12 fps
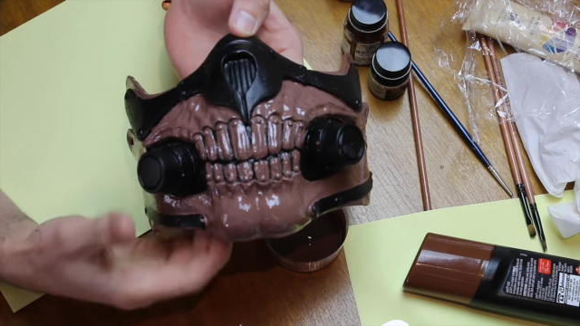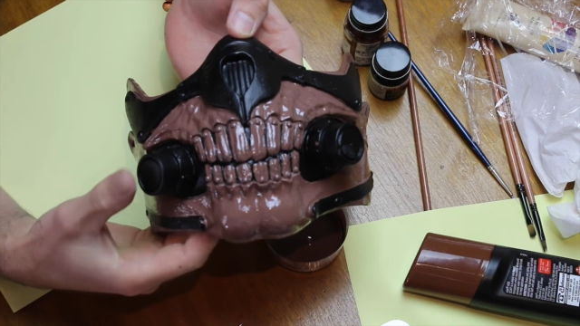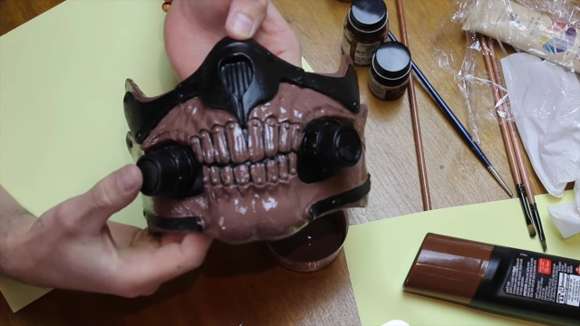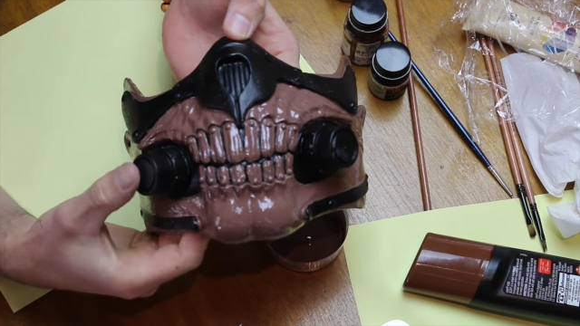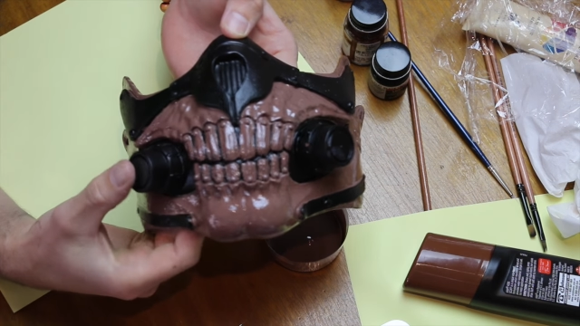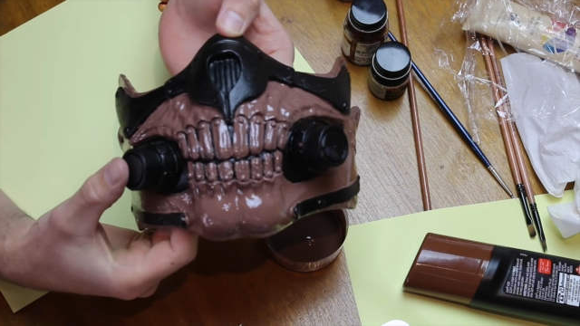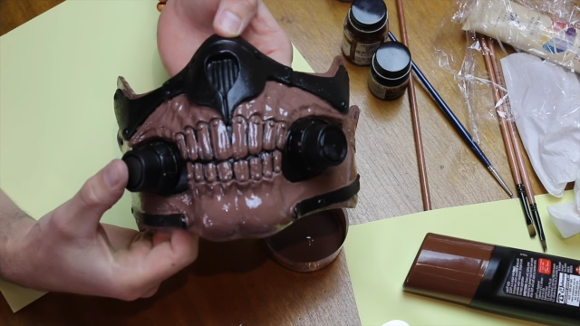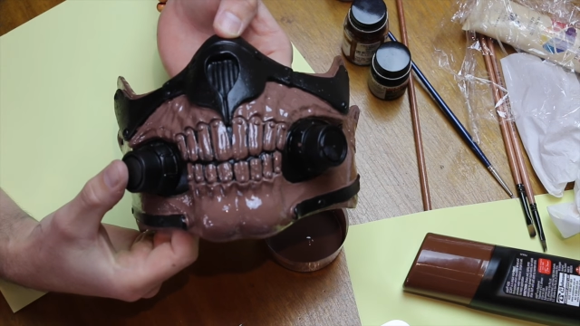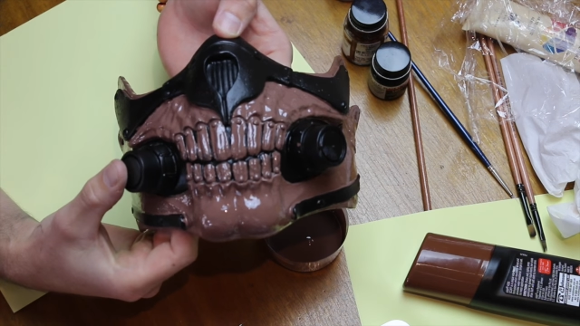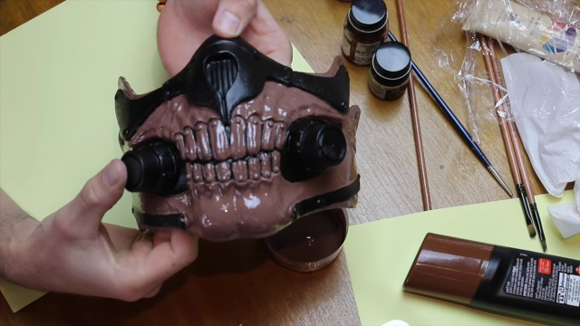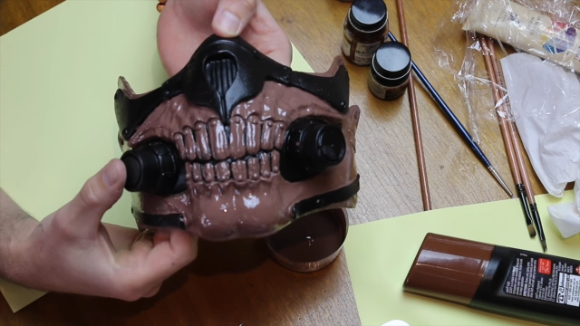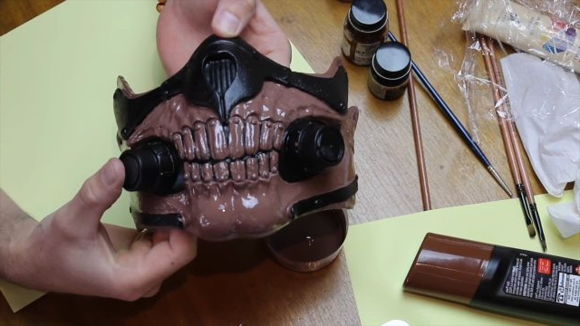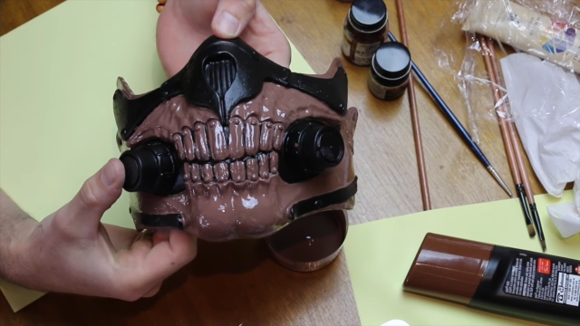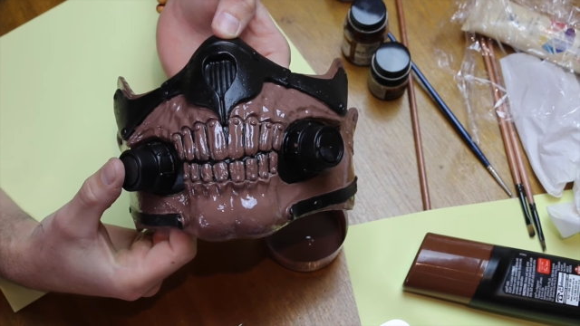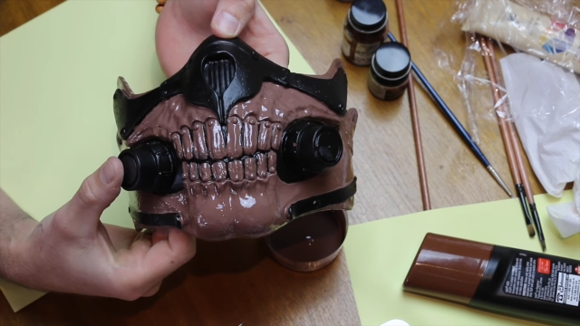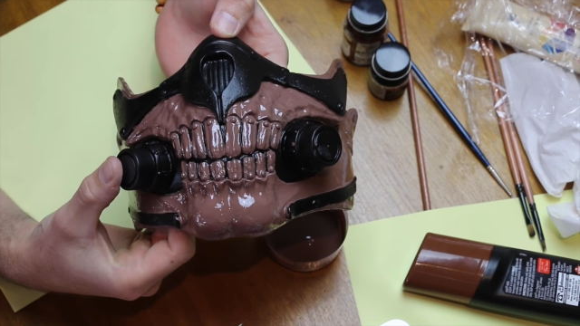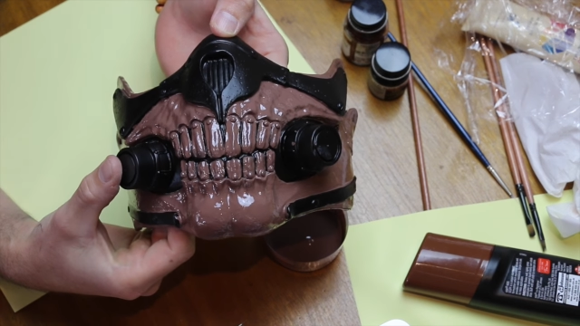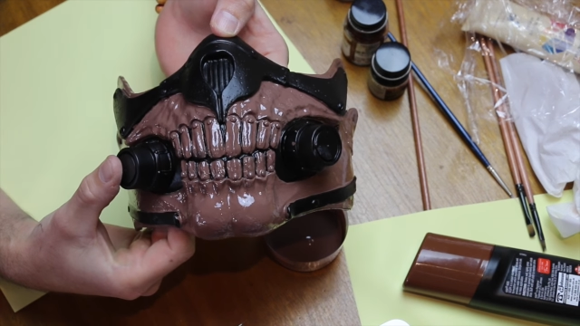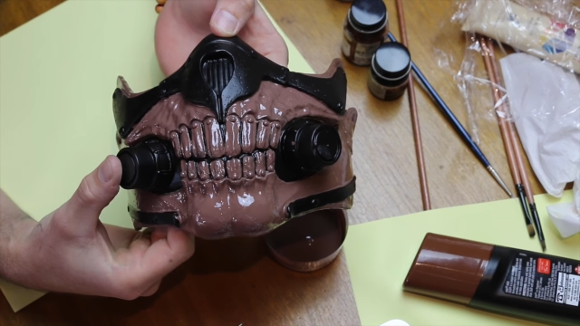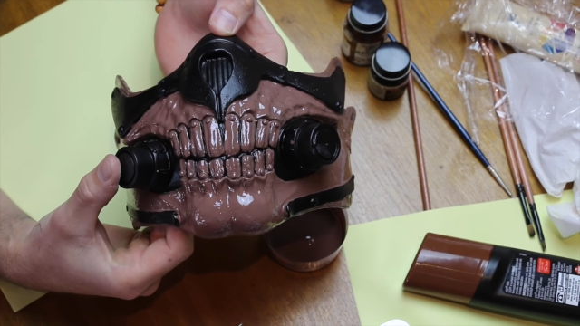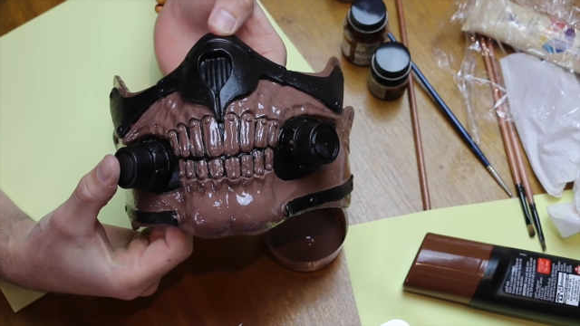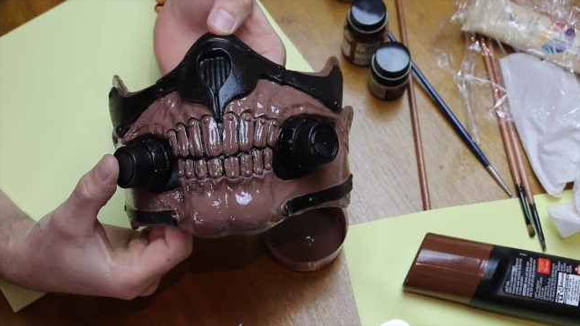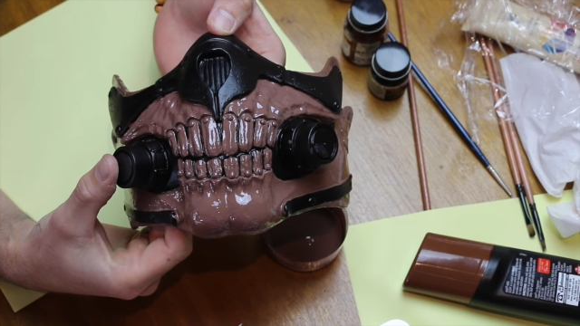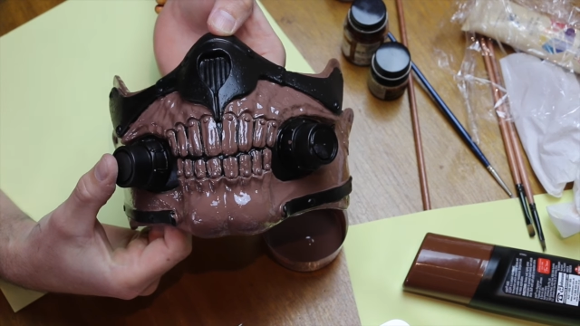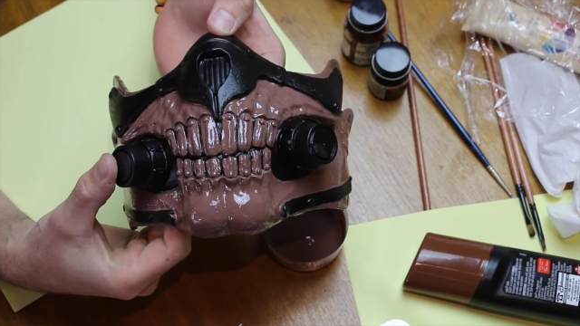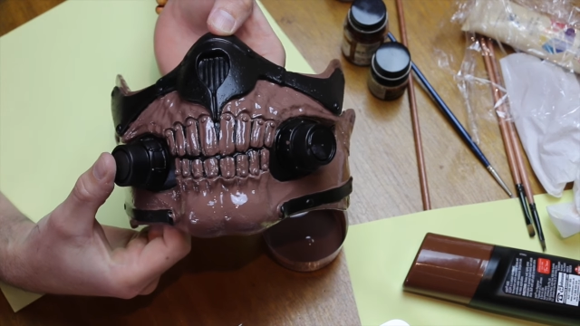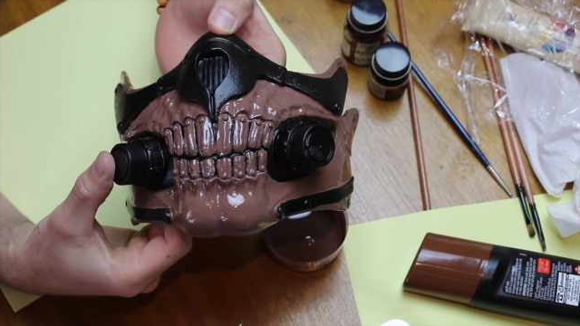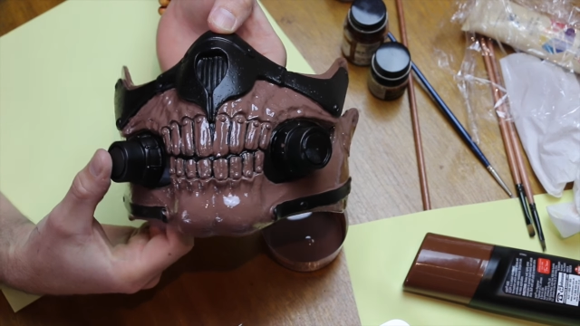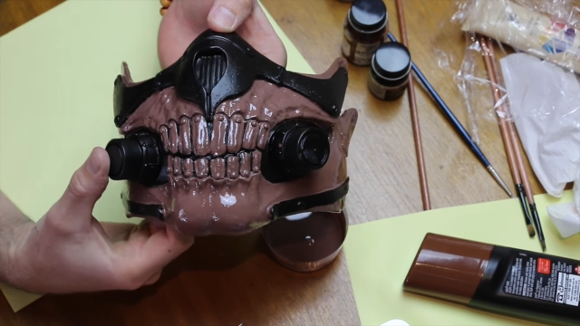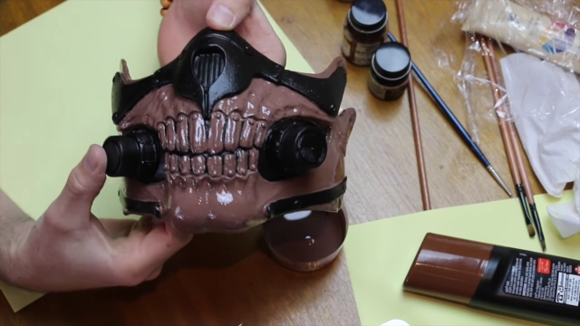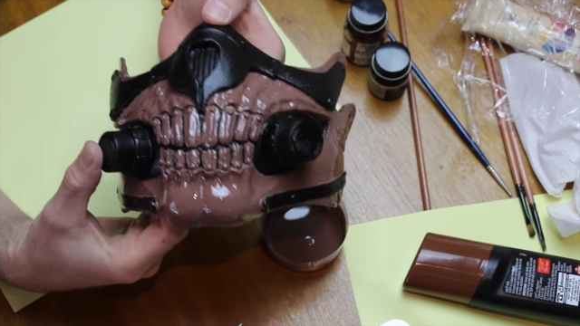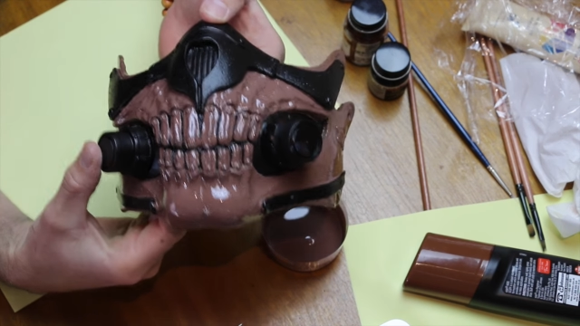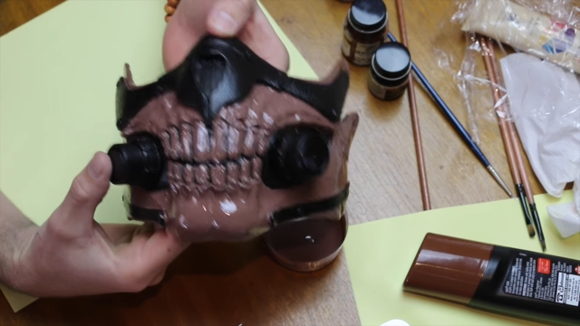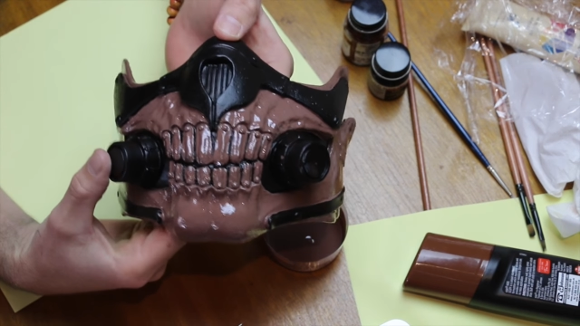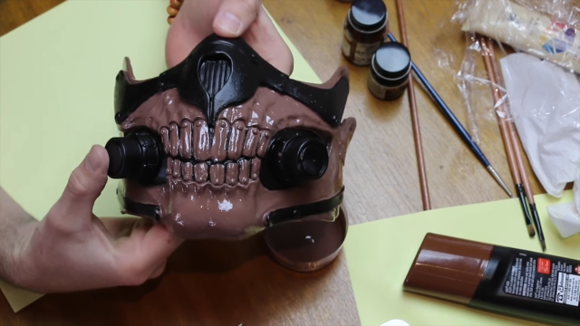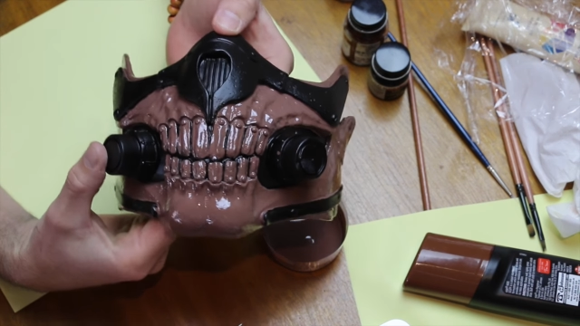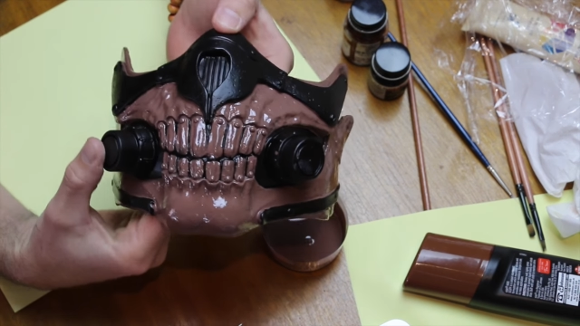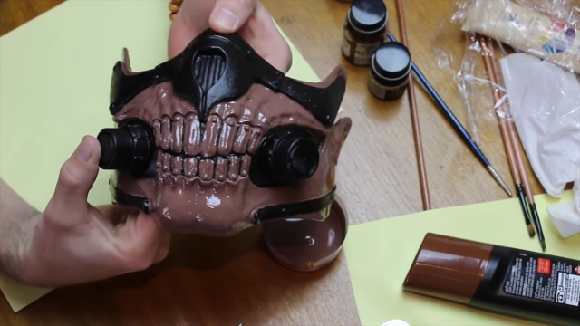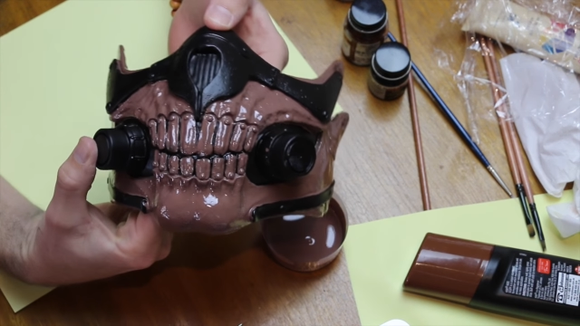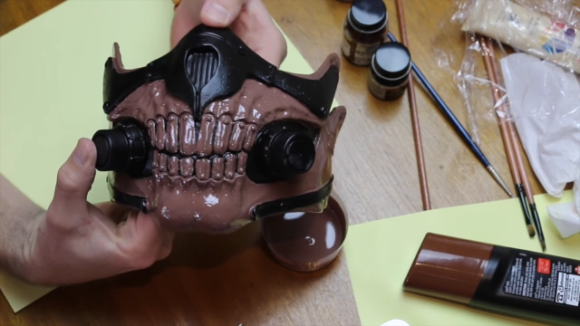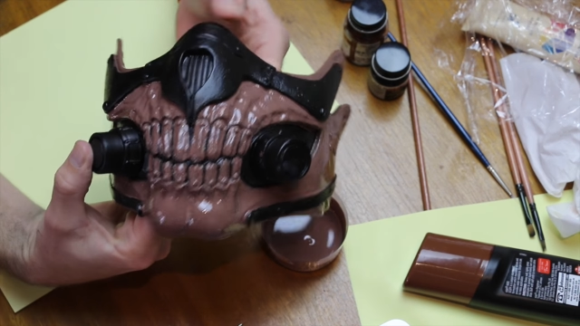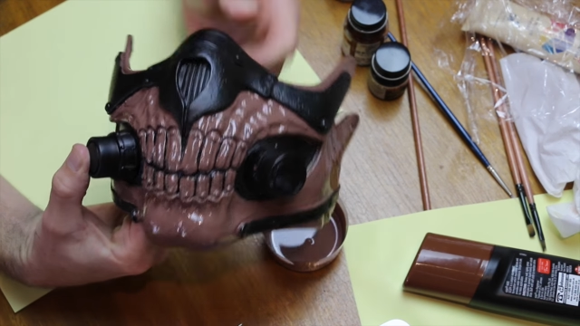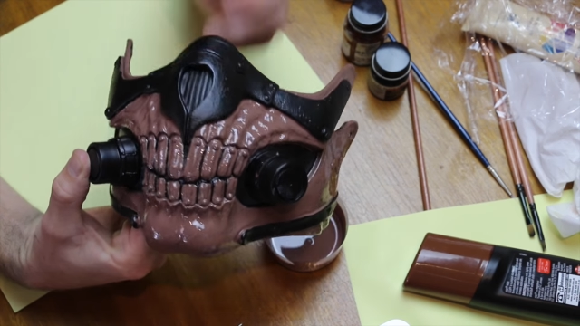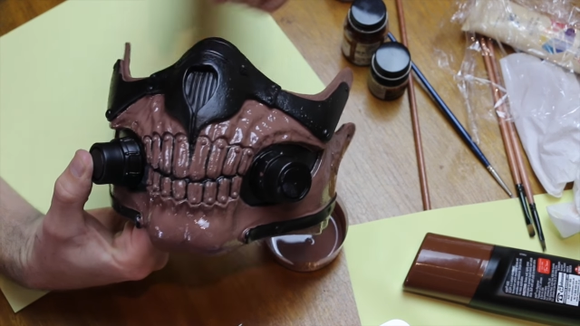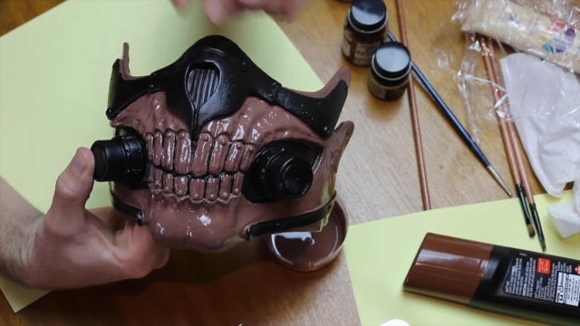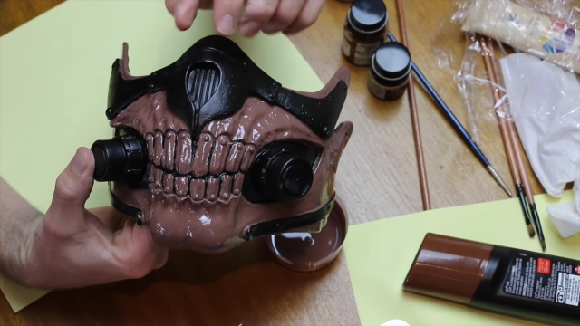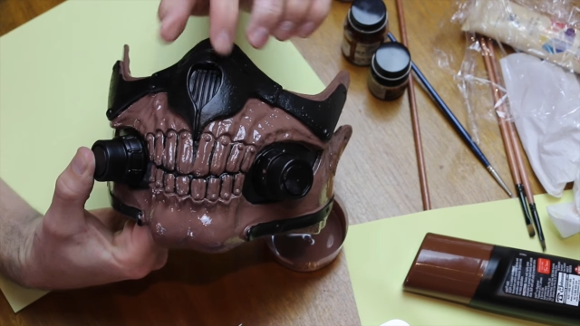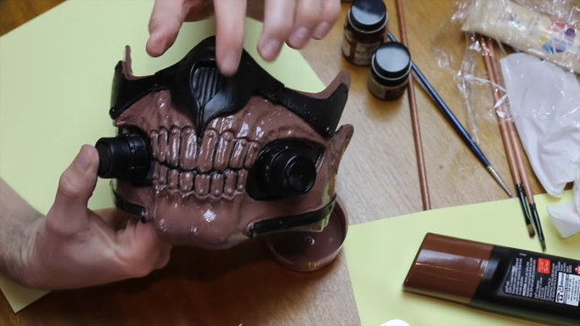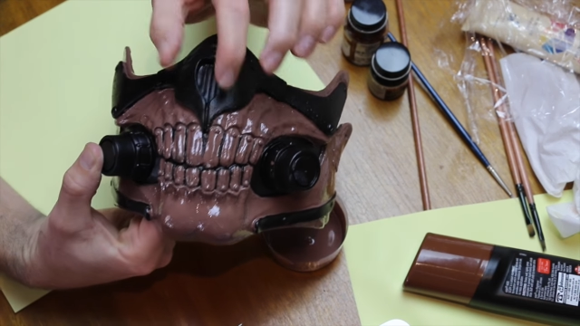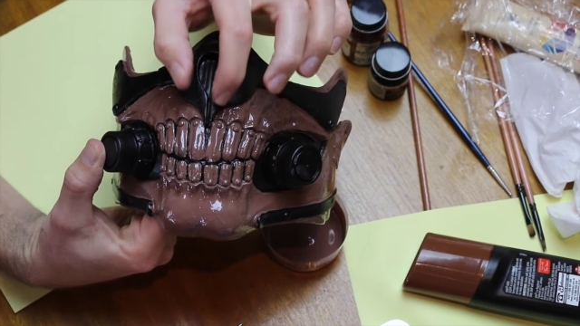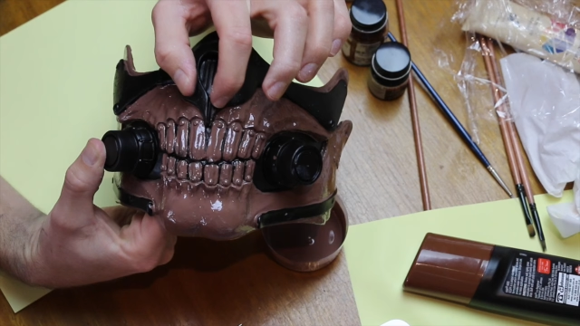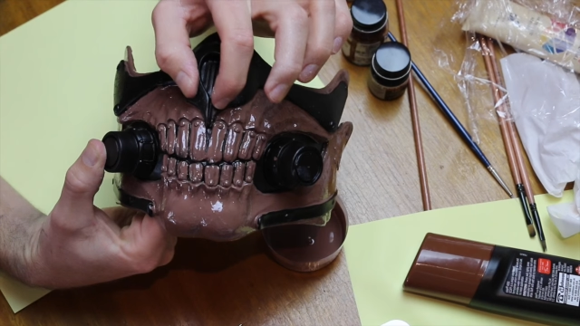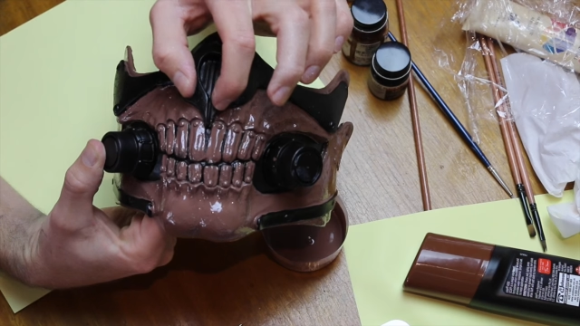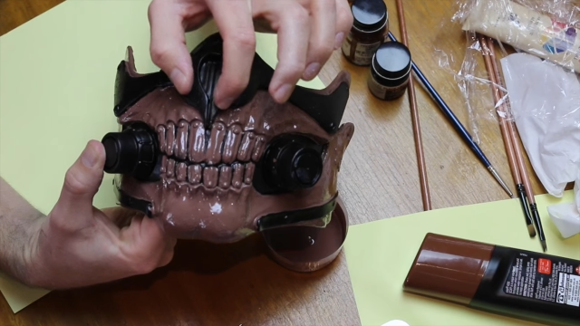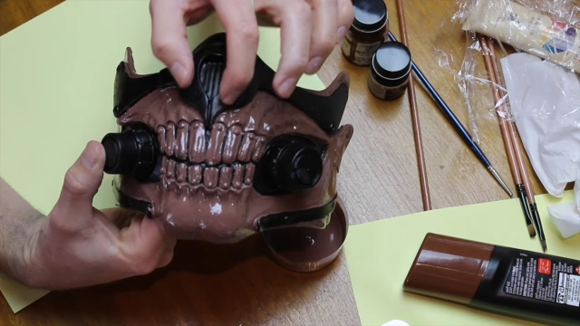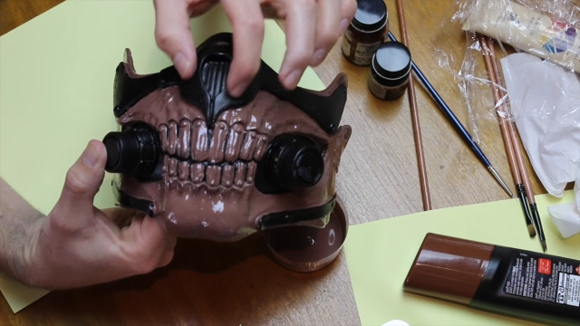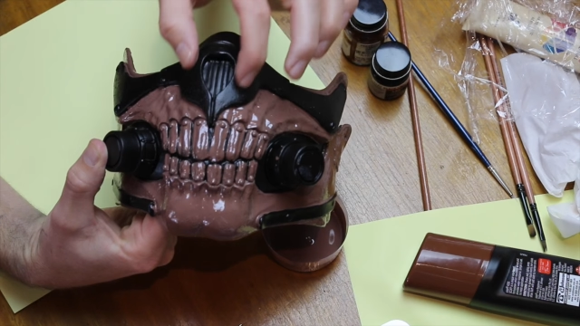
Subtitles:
Nobody's mouth can be seen.